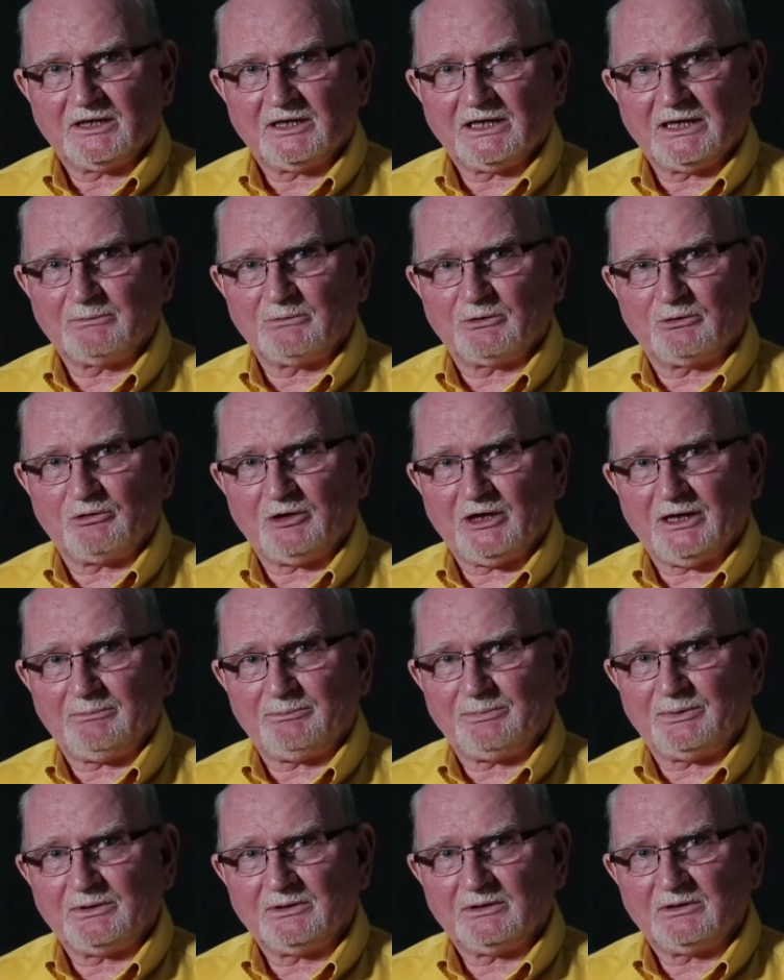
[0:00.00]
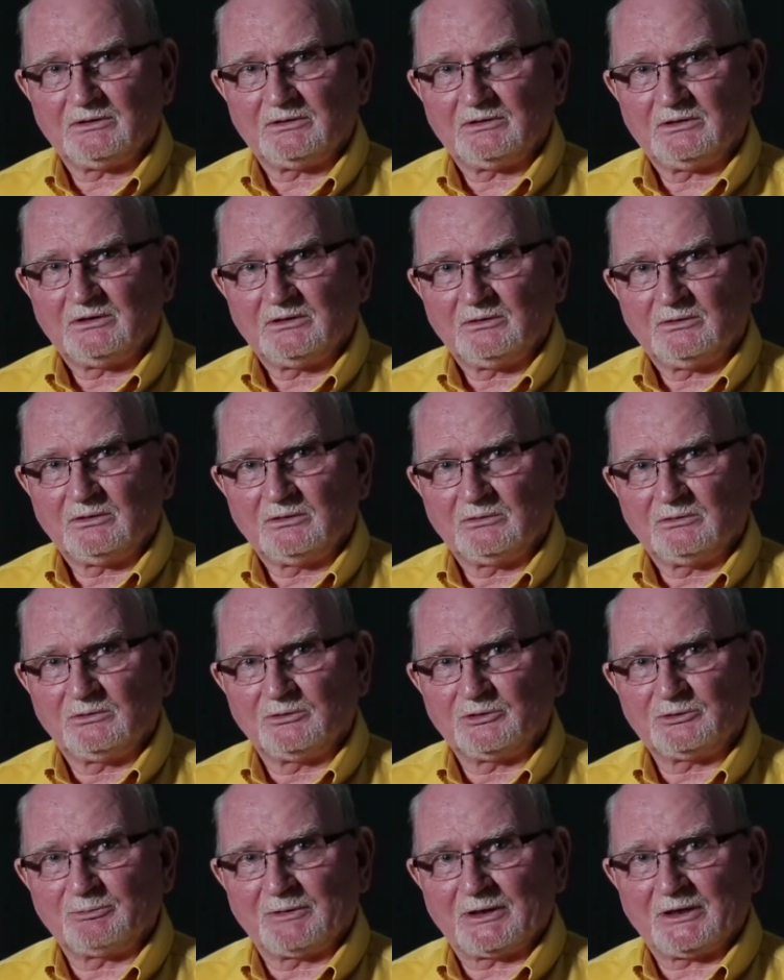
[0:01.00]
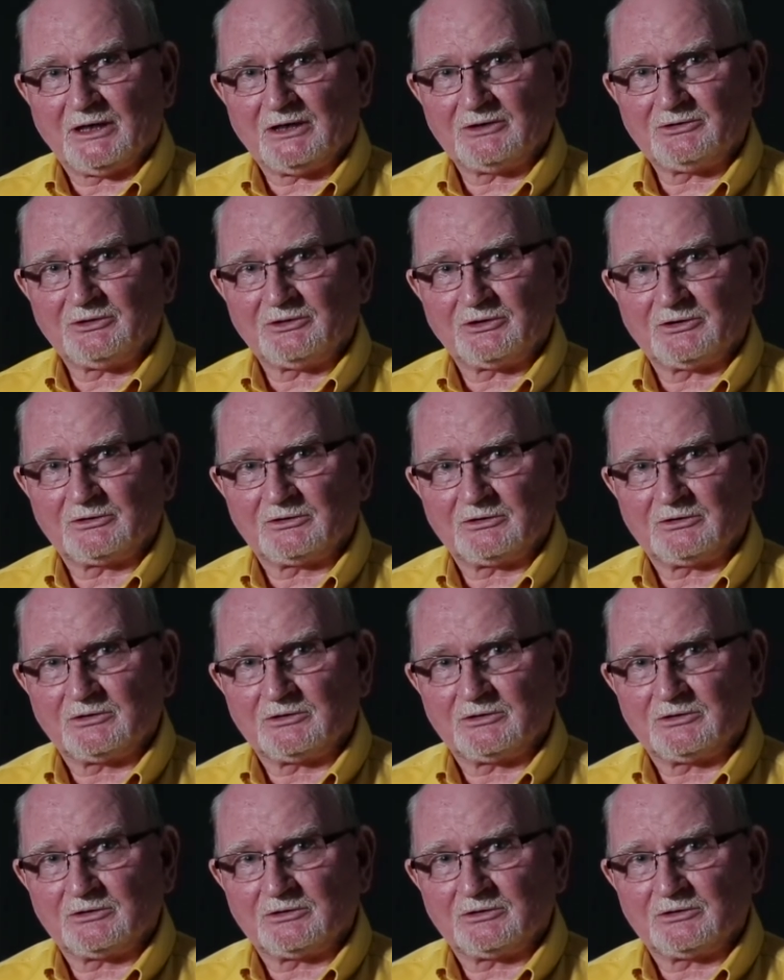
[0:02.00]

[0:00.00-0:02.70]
I'm a rep with MacArthur